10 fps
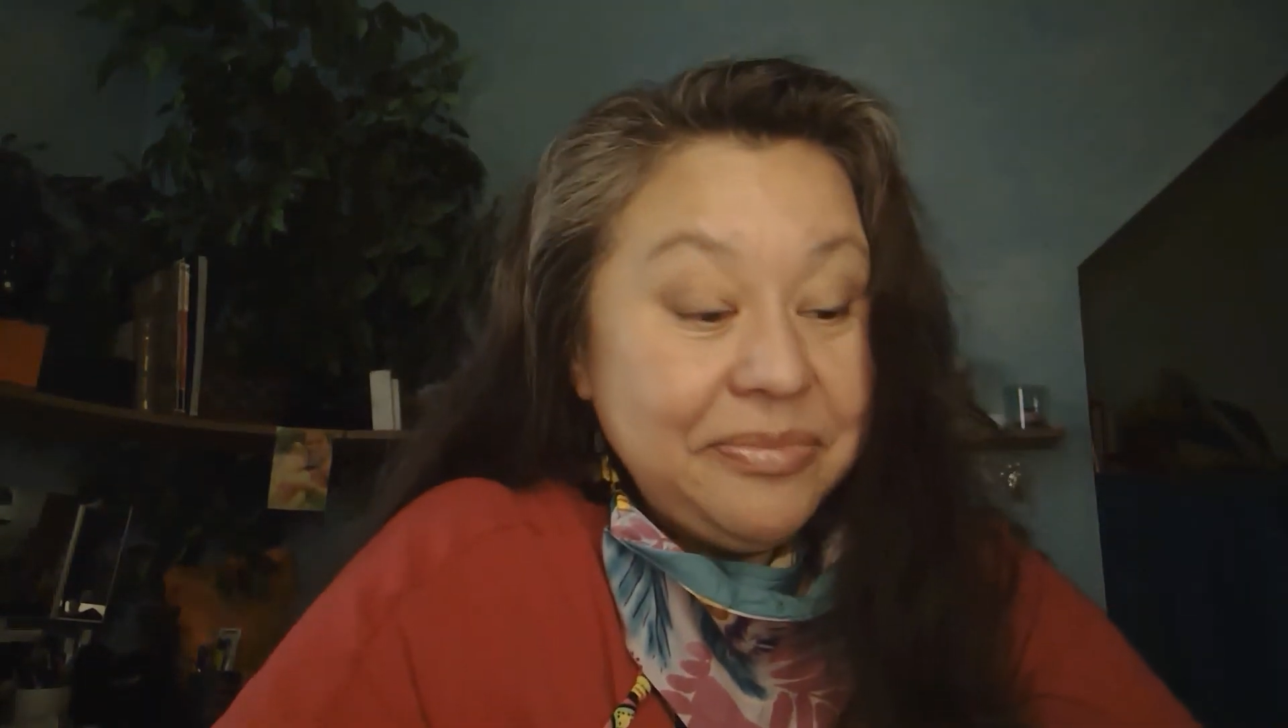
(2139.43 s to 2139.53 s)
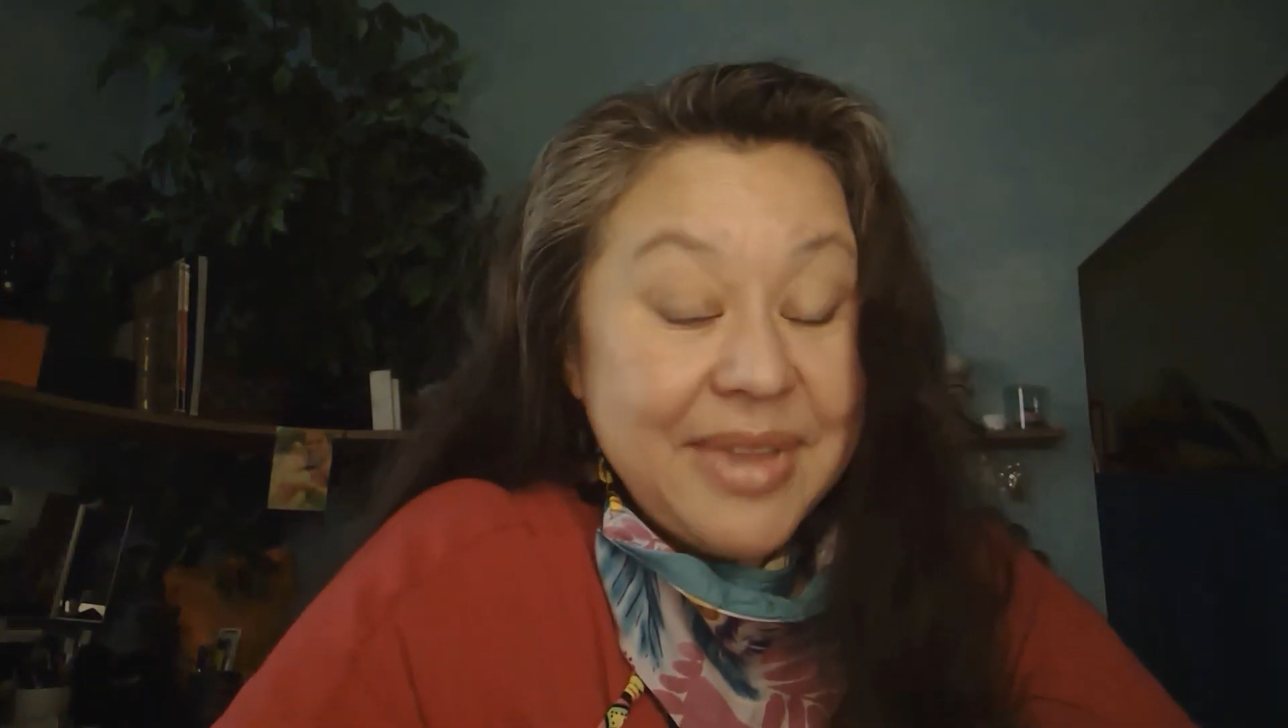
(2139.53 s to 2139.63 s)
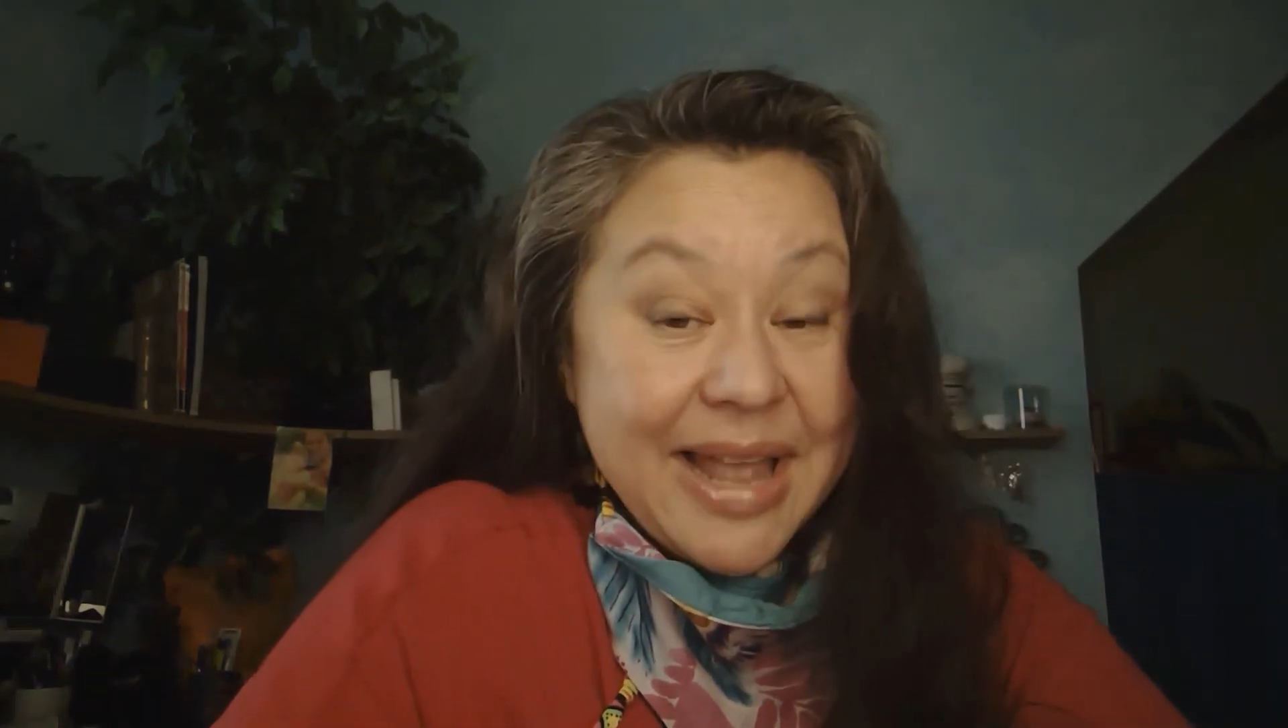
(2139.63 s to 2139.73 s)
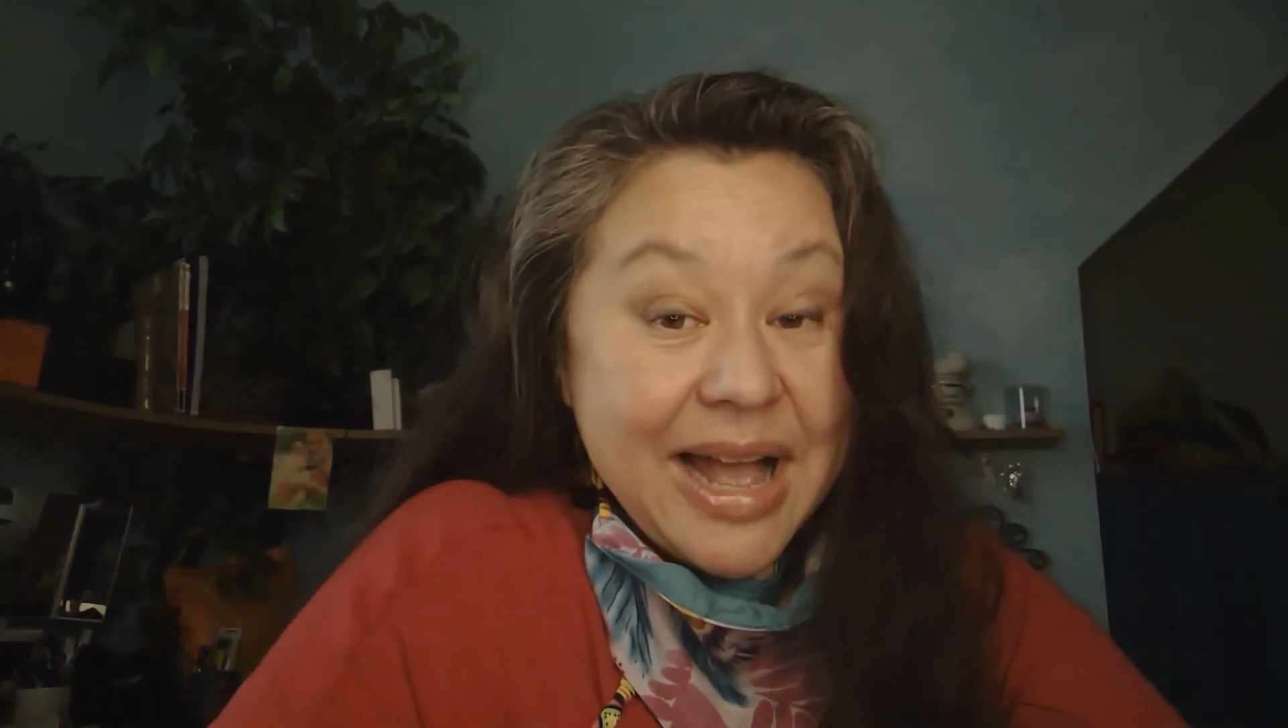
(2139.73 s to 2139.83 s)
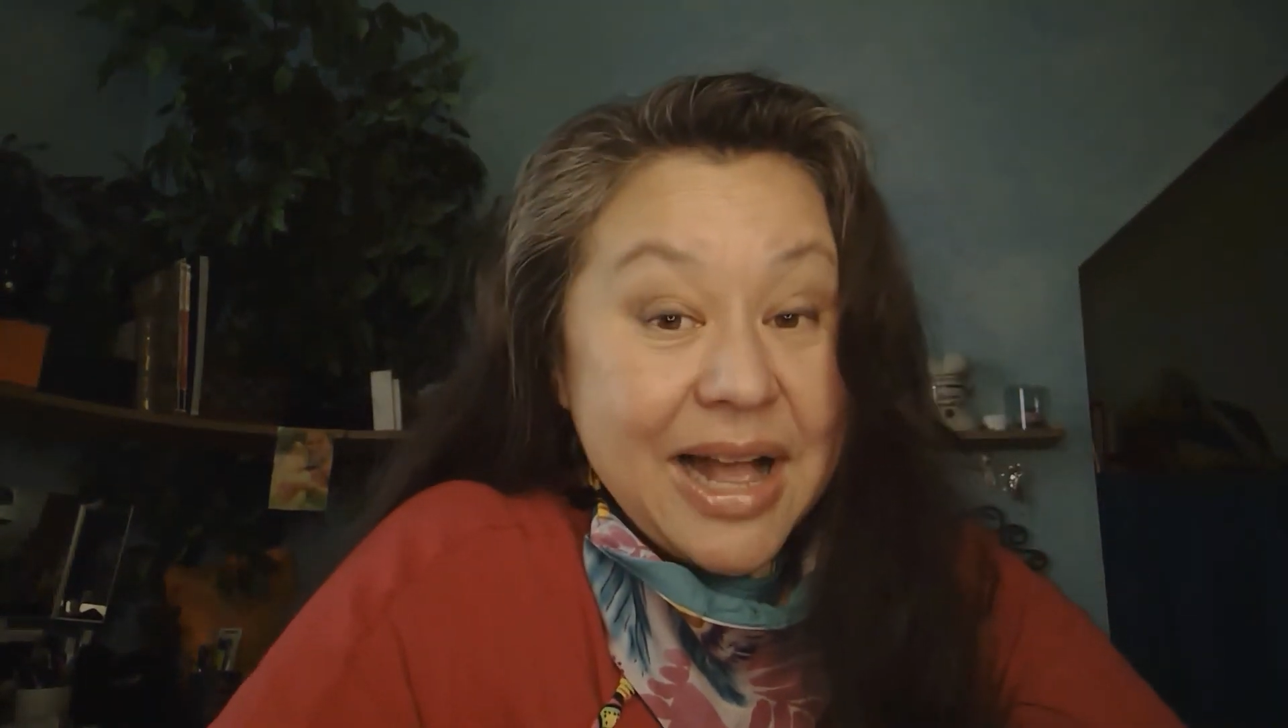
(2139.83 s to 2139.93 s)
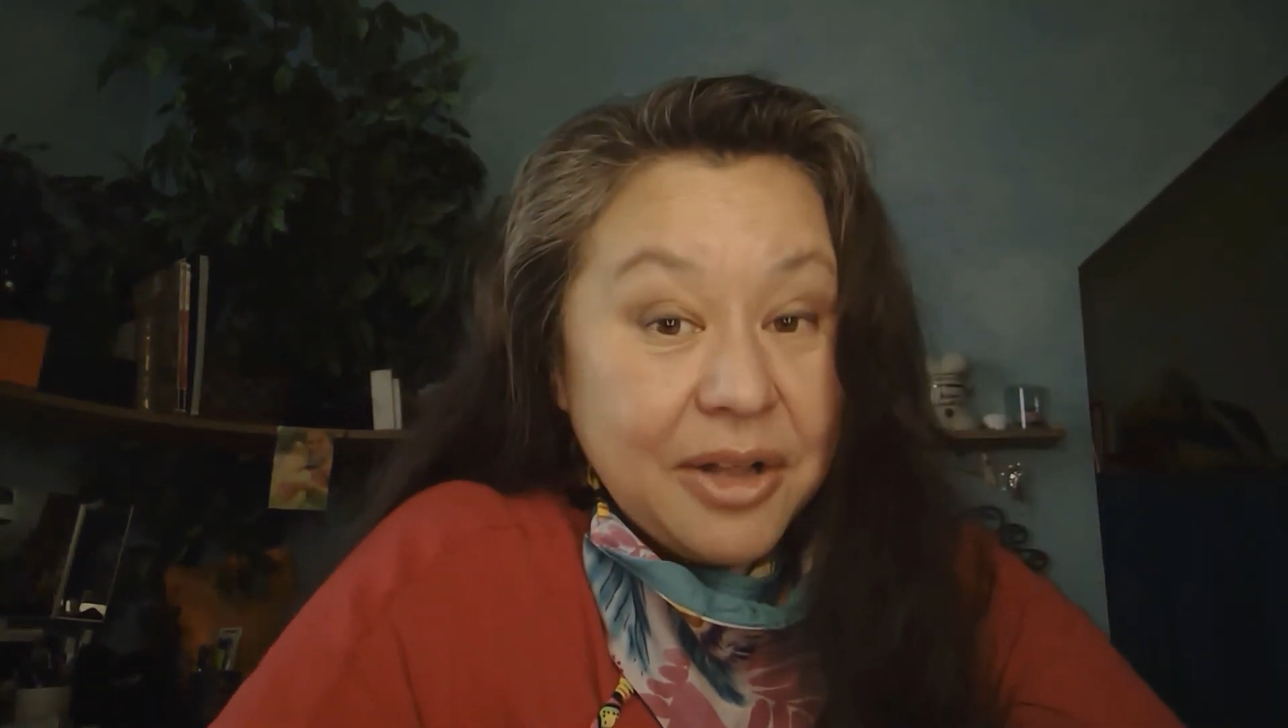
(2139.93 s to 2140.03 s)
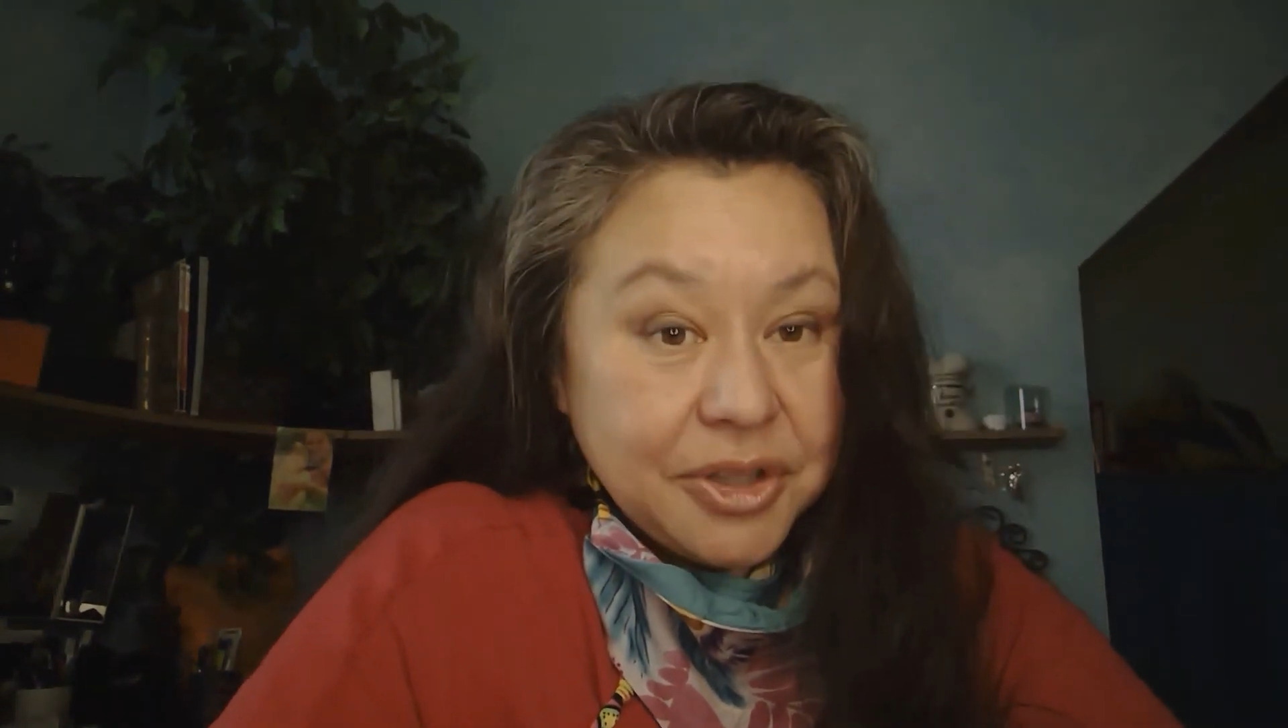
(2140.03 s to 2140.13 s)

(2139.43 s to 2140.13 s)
to hold your feet to your